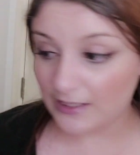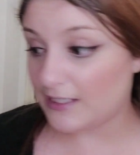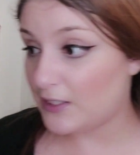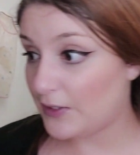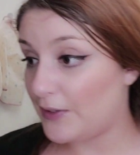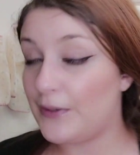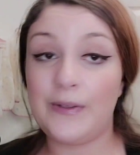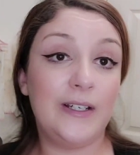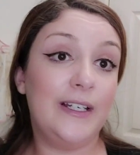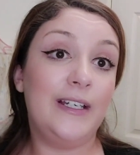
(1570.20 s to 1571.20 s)
So,
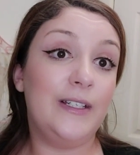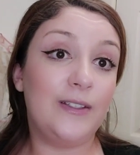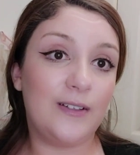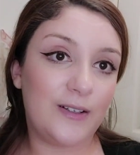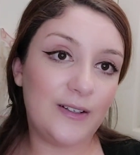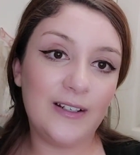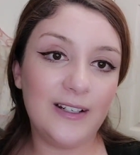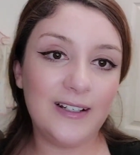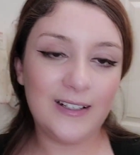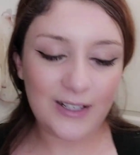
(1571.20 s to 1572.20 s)
you know,
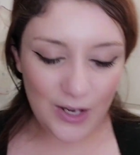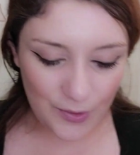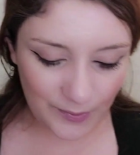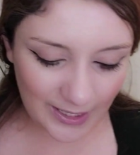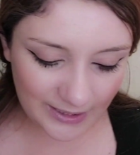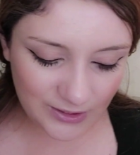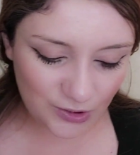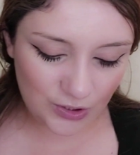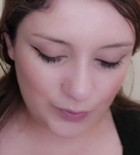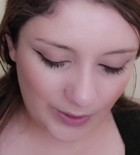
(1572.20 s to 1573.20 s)
we had to just
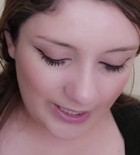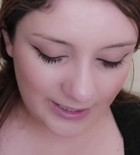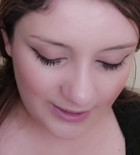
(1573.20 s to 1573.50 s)
wait.